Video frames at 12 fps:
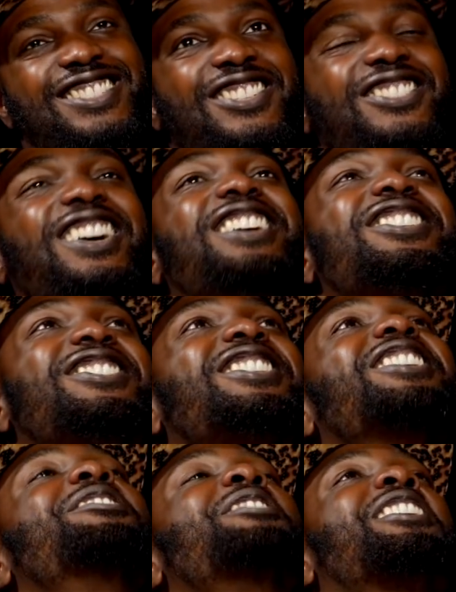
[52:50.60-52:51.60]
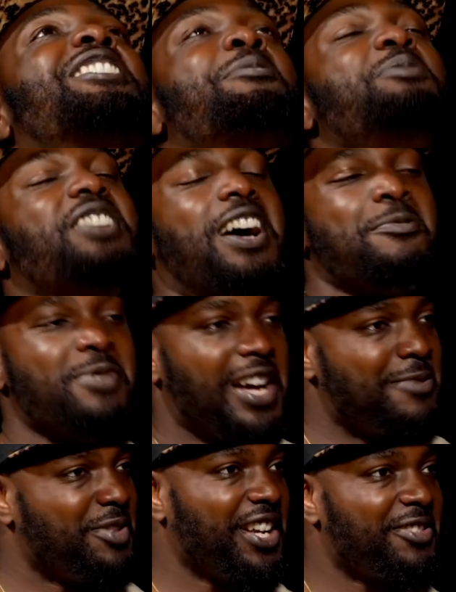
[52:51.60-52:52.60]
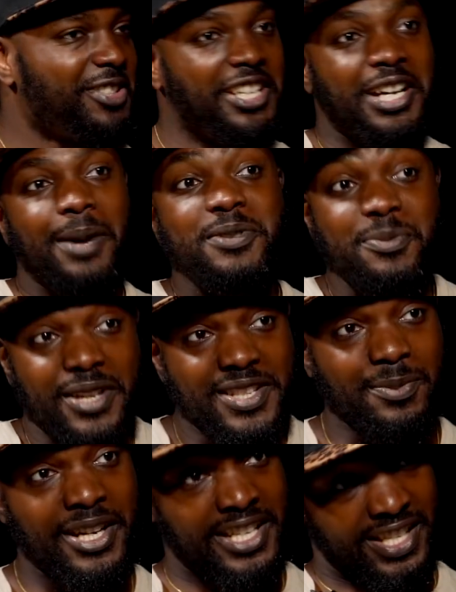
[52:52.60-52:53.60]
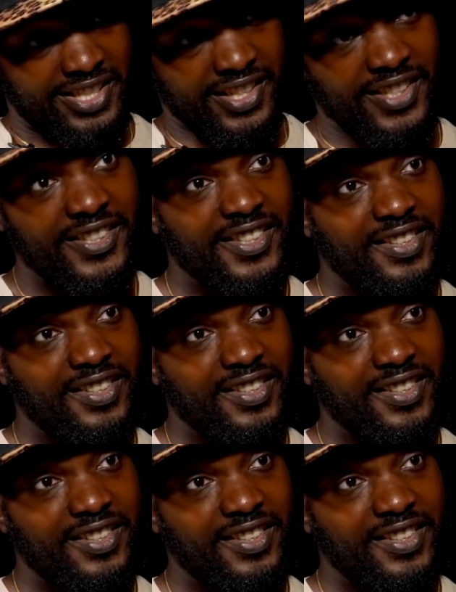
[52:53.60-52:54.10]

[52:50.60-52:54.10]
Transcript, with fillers: I don't. I don't know, man. I'm, I'm, I'm generally an optimist by nature.